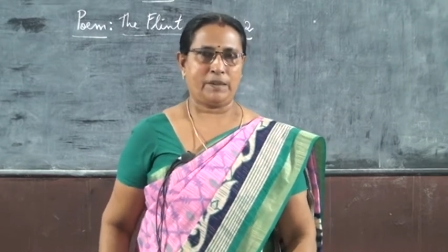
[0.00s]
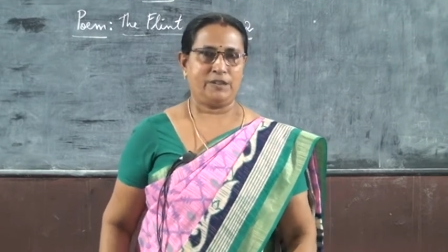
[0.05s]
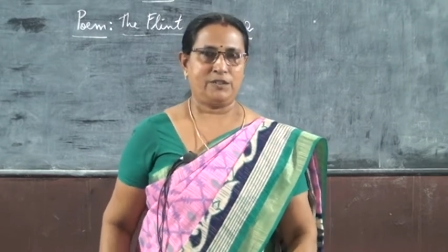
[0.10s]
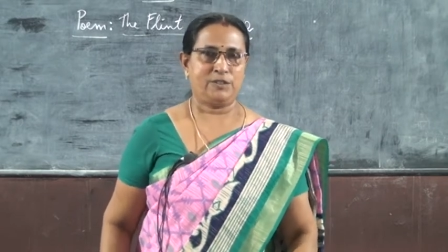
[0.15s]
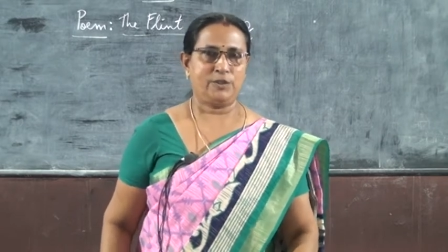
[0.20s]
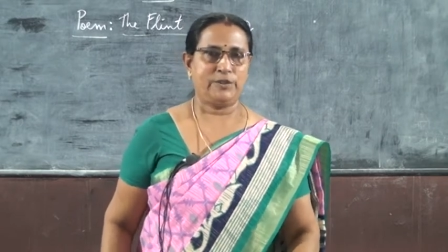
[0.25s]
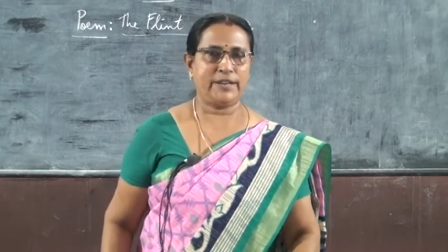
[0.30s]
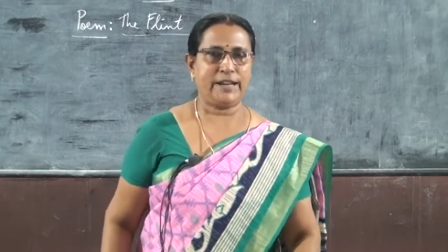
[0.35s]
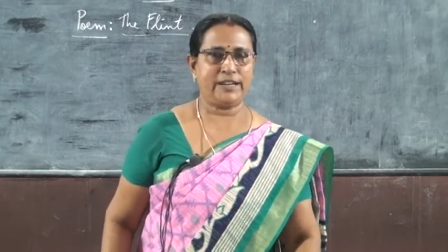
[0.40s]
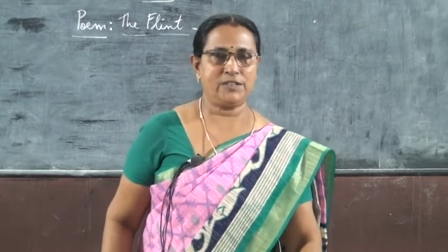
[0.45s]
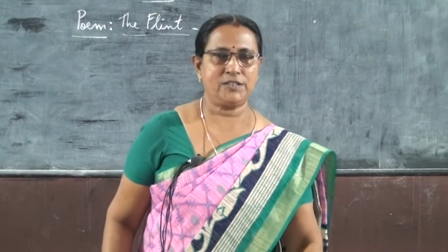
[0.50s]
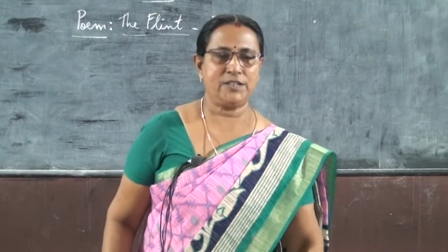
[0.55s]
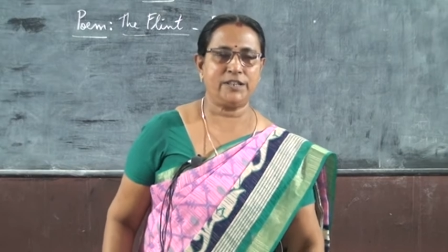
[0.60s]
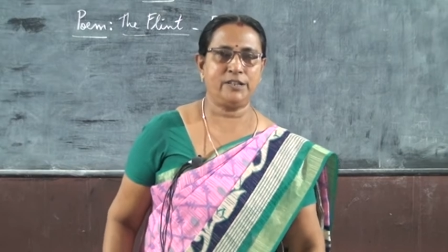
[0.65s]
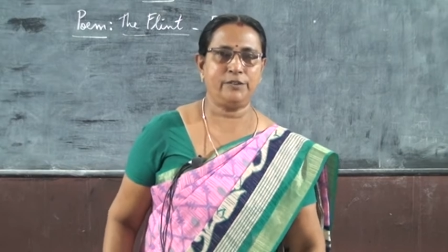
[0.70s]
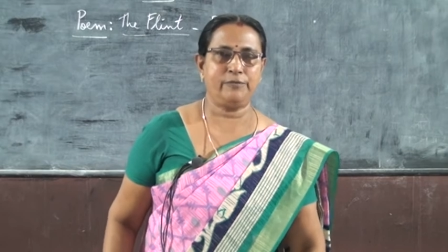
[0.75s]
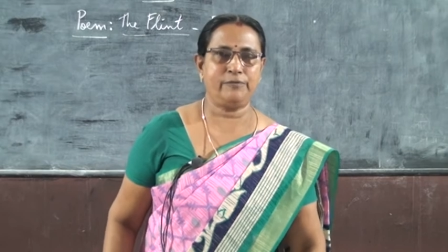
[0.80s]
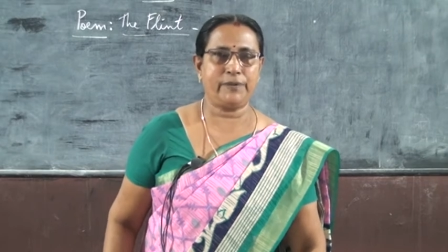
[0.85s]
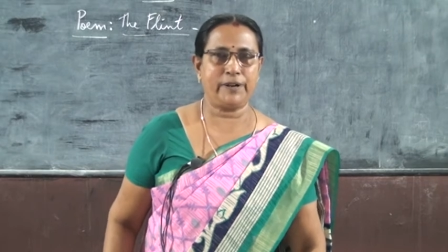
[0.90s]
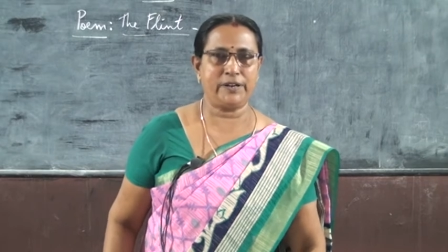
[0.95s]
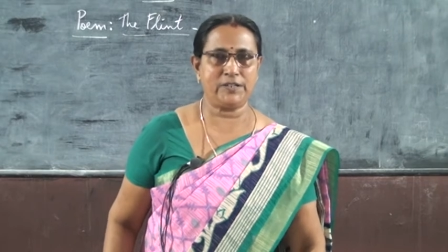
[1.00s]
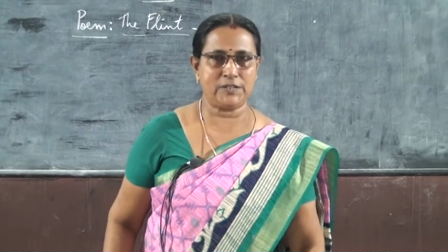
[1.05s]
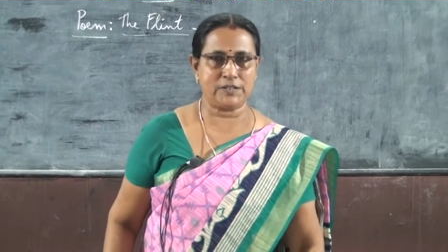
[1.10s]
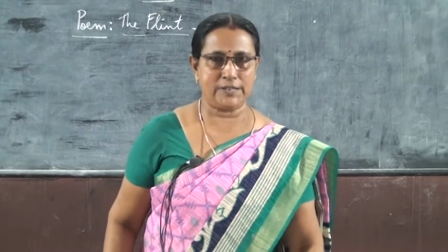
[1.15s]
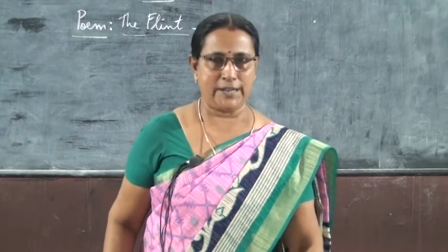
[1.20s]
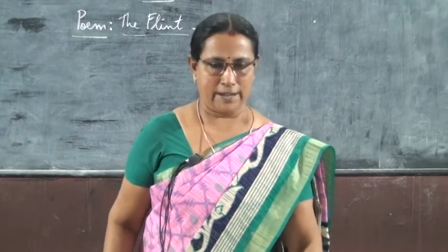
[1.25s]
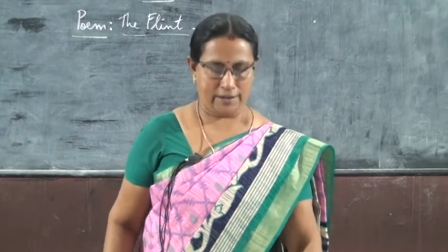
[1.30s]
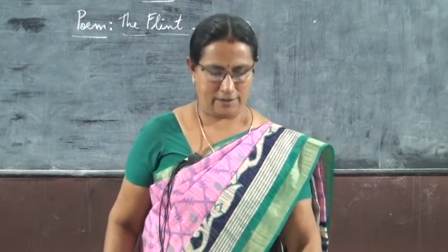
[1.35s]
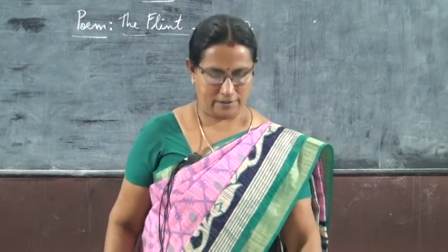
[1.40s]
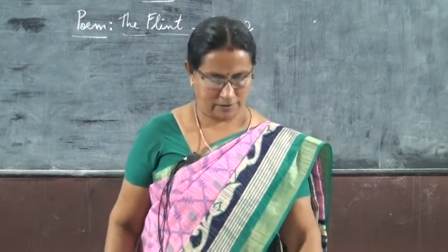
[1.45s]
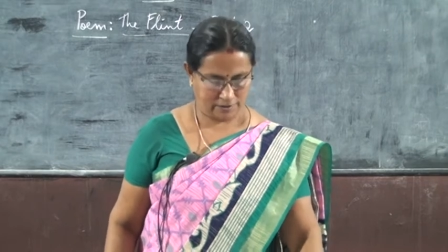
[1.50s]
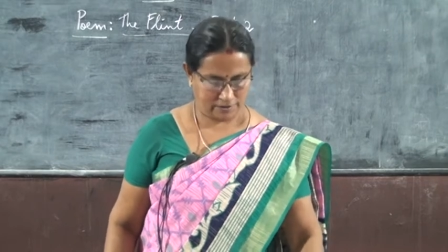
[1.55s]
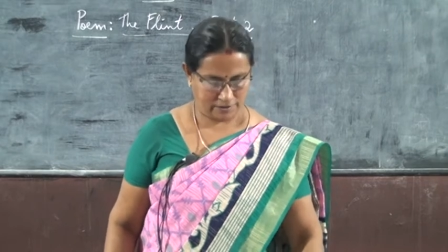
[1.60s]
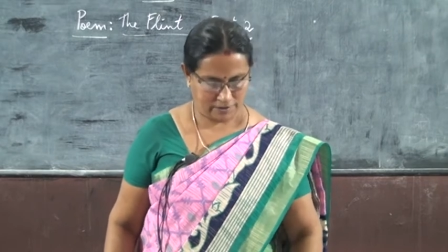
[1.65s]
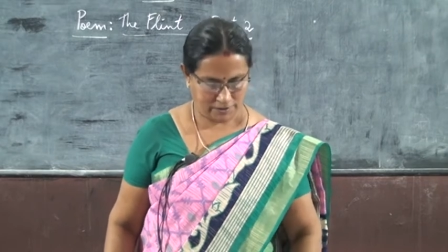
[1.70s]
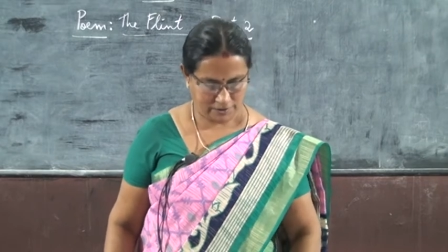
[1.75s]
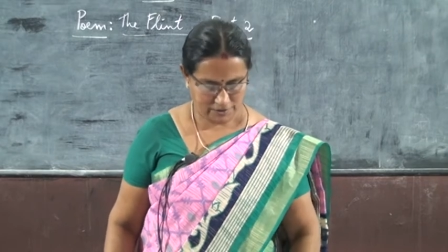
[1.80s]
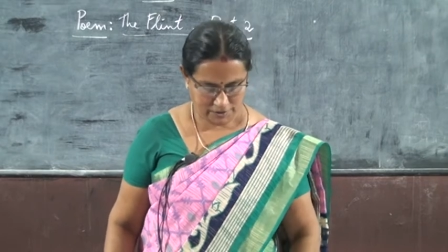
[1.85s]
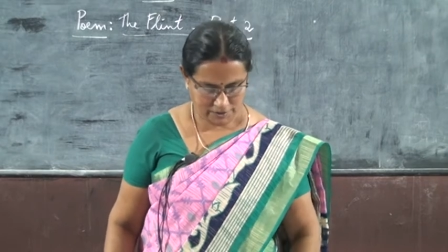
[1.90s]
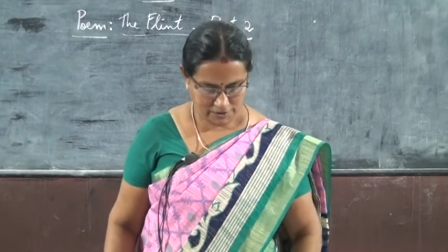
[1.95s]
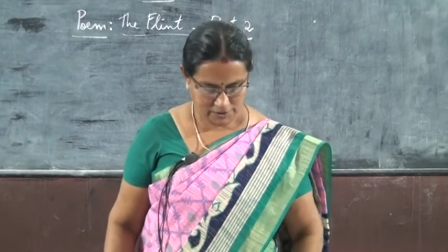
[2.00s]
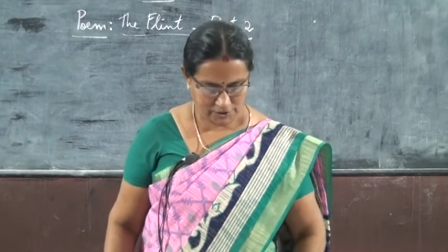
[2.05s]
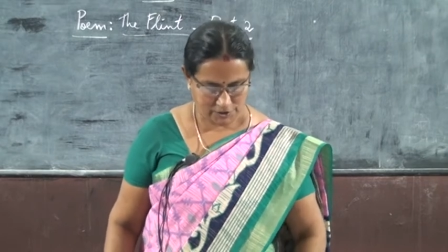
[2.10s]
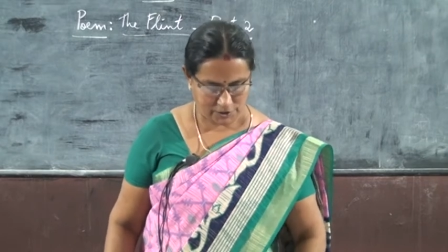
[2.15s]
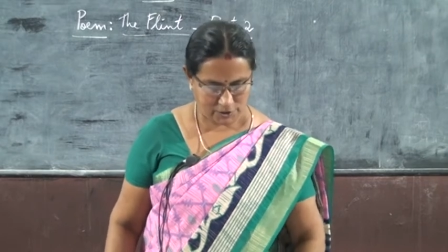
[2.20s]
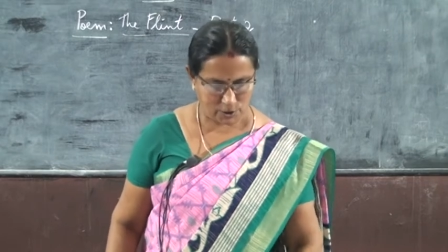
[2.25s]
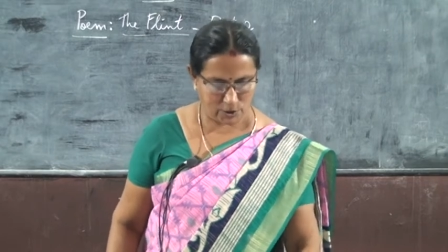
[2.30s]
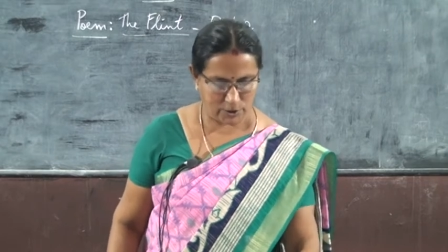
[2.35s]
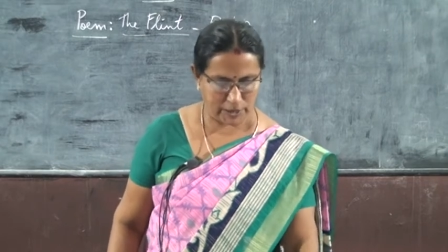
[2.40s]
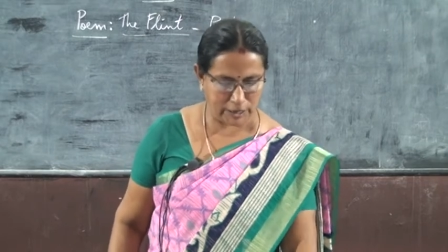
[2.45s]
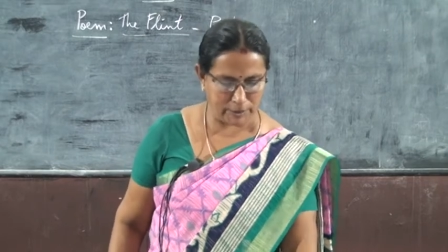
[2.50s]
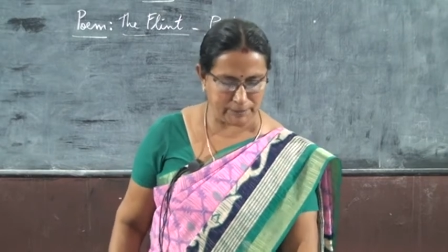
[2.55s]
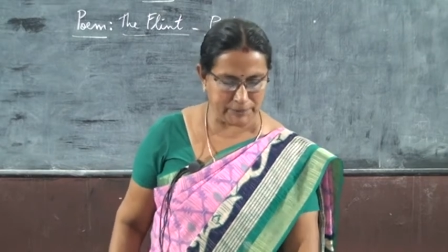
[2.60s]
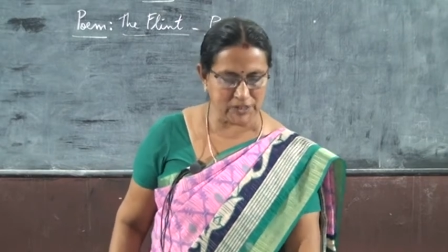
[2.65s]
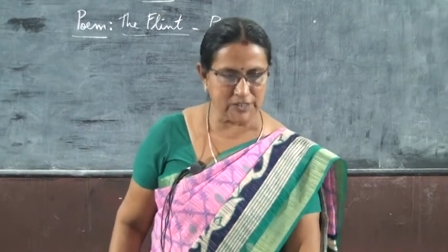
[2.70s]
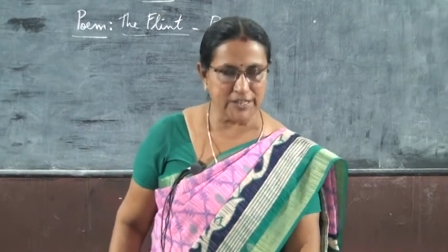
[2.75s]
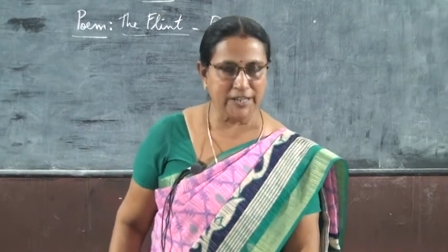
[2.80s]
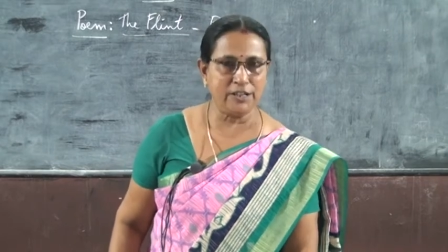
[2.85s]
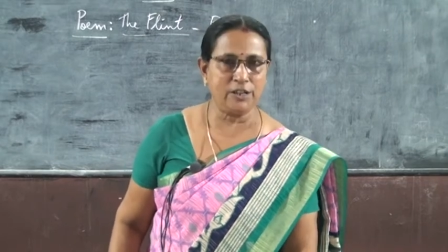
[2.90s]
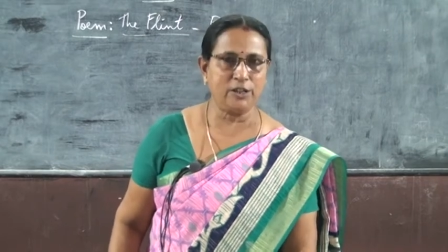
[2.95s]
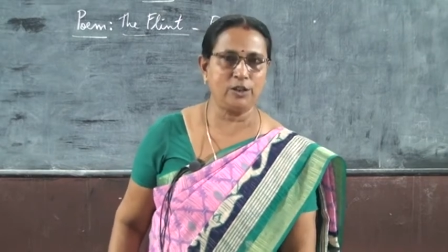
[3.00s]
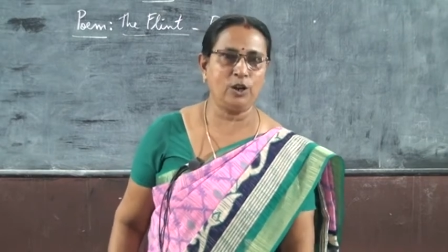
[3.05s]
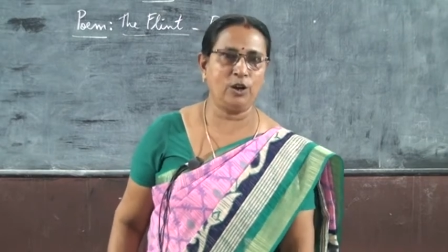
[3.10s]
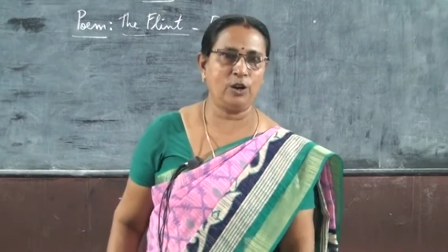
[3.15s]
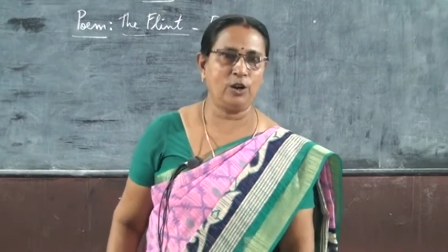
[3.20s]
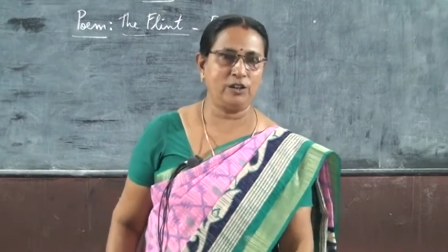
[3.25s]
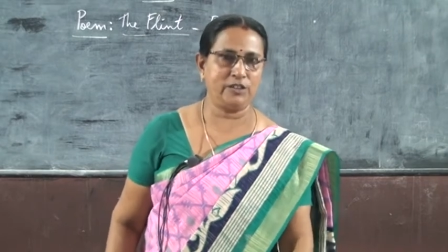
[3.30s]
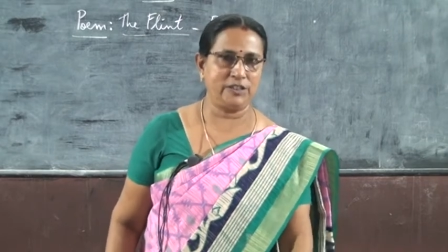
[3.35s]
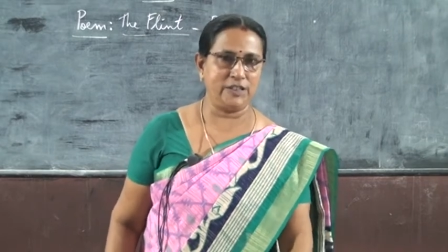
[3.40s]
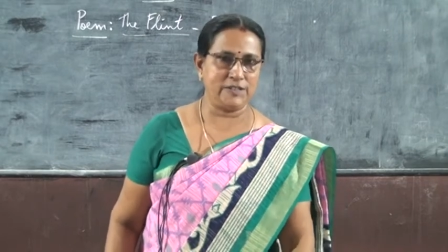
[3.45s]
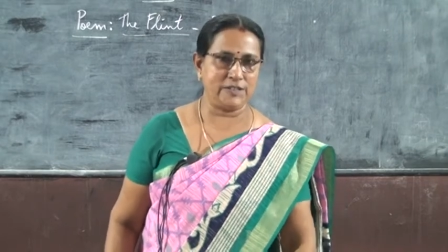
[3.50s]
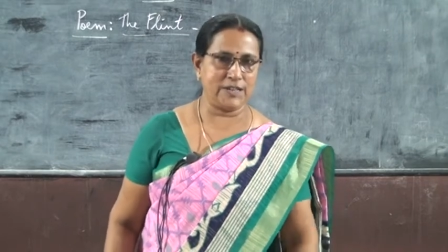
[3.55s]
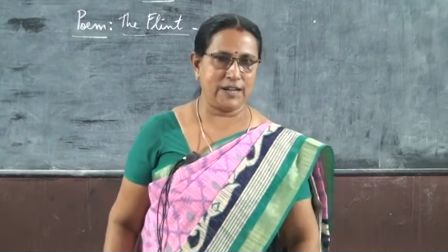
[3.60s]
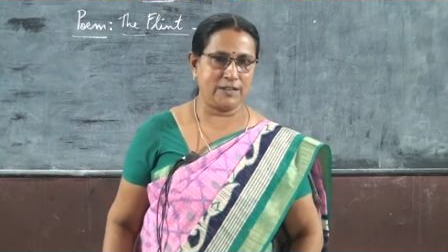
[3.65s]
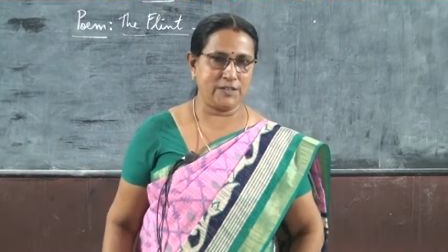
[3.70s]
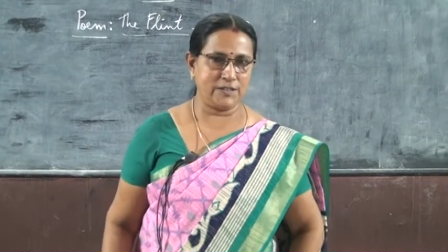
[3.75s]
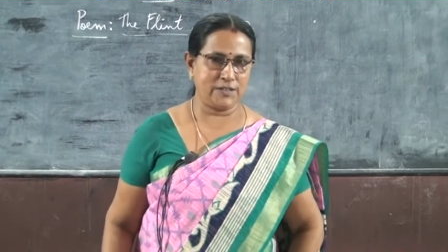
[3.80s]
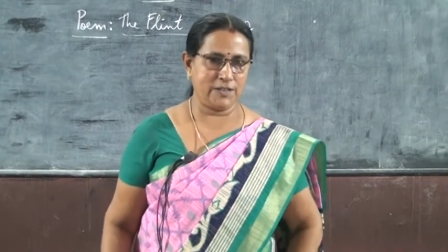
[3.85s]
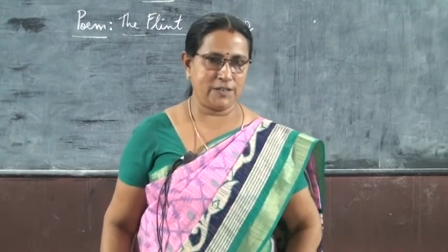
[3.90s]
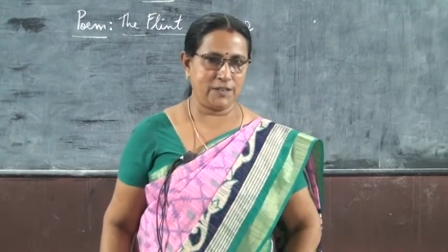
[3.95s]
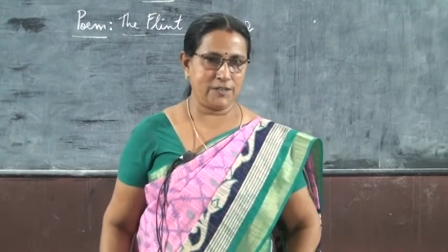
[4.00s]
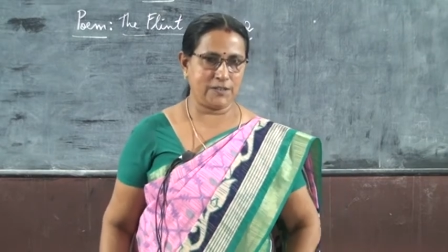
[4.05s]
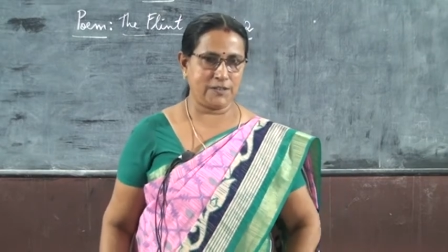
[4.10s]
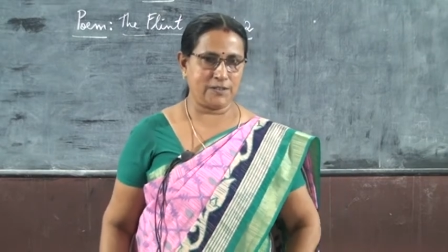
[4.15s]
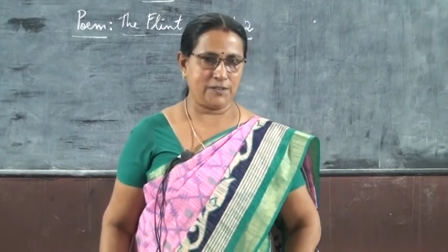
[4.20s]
So that is the difference there. So I will be sending you all these answers